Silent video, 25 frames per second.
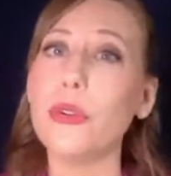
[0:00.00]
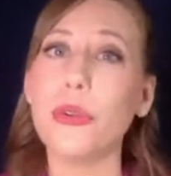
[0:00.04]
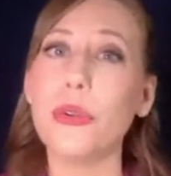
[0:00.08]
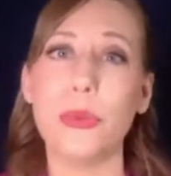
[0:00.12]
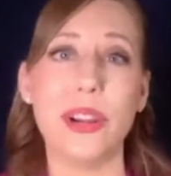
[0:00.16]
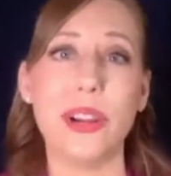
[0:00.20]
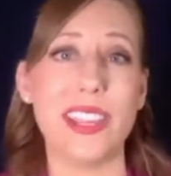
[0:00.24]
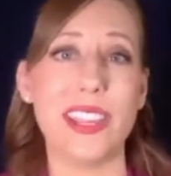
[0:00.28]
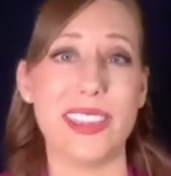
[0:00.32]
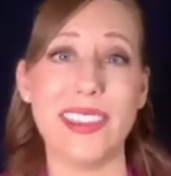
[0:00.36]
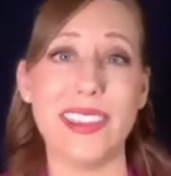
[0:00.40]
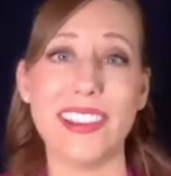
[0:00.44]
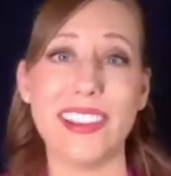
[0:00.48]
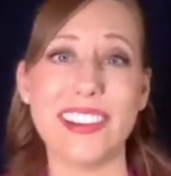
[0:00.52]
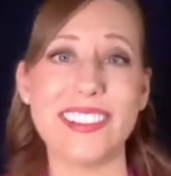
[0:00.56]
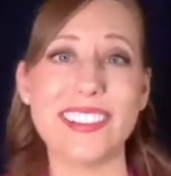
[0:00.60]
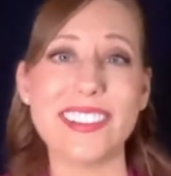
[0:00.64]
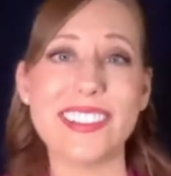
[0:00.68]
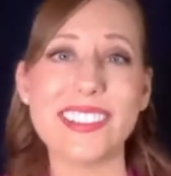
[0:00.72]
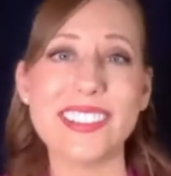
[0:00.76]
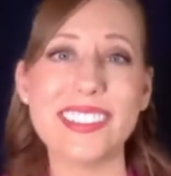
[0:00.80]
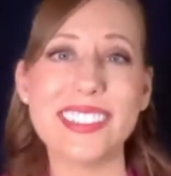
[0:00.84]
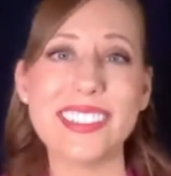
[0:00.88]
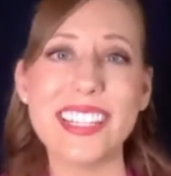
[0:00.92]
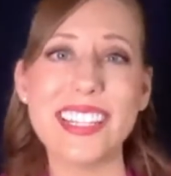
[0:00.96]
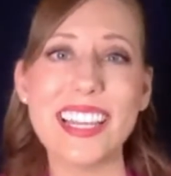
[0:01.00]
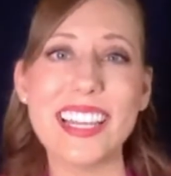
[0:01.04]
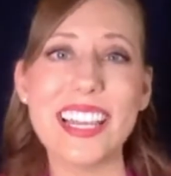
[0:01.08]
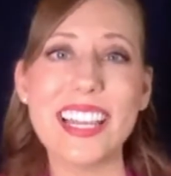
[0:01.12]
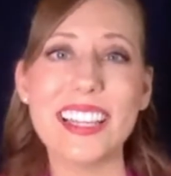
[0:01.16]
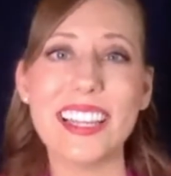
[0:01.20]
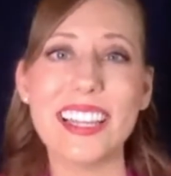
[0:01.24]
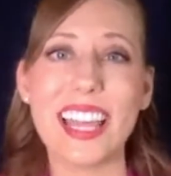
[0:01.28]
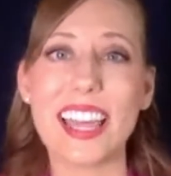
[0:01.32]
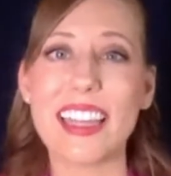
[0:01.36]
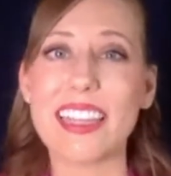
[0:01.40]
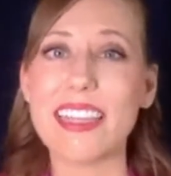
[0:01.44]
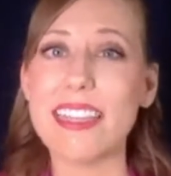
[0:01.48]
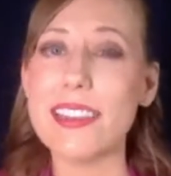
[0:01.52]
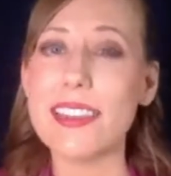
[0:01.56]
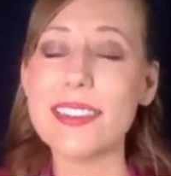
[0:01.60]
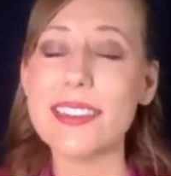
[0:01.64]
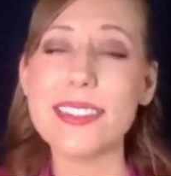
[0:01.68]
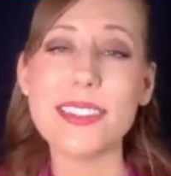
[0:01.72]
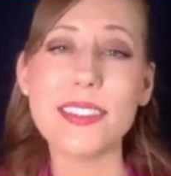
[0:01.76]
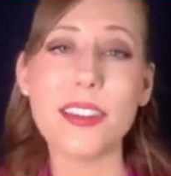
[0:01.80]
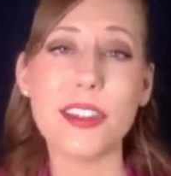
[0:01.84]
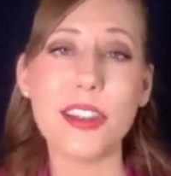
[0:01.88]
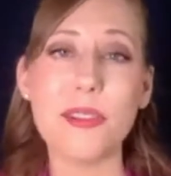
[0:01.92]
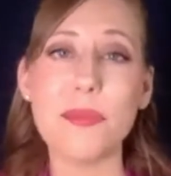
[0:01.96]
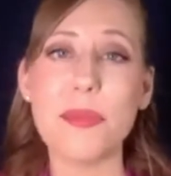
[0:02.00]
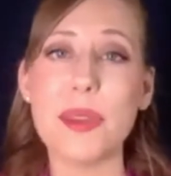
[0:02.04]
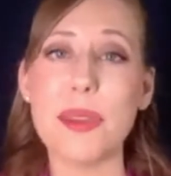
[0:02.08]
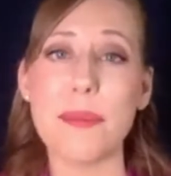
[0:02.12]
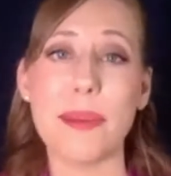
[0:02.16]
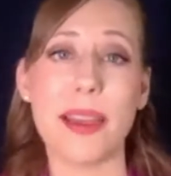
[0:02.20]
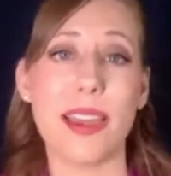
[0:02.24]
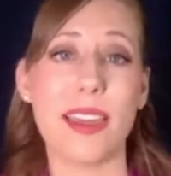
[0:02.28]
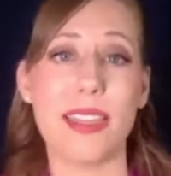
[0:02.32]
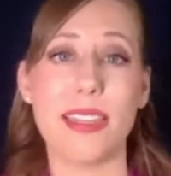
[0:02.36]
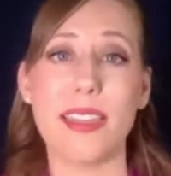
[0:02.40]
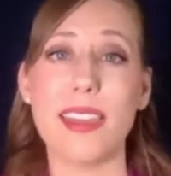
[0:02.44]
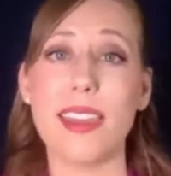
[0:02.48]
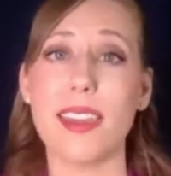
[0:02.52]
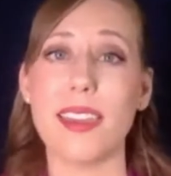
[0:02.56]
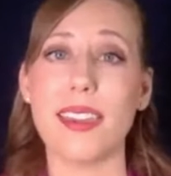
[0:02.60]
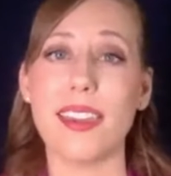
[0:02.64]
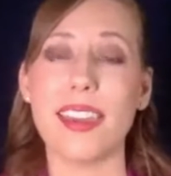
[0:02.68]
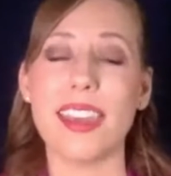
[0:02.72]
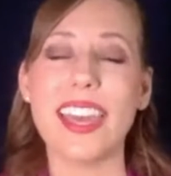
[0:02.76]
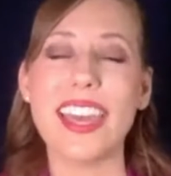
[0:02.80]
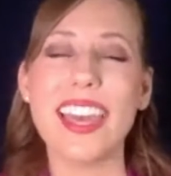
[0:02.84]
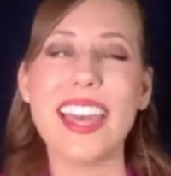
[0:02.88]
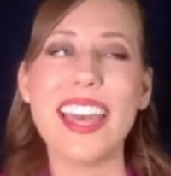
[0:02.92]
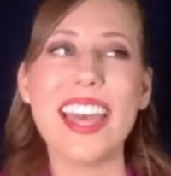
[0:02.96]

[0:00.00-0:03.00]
20 years. This is going to be my thing.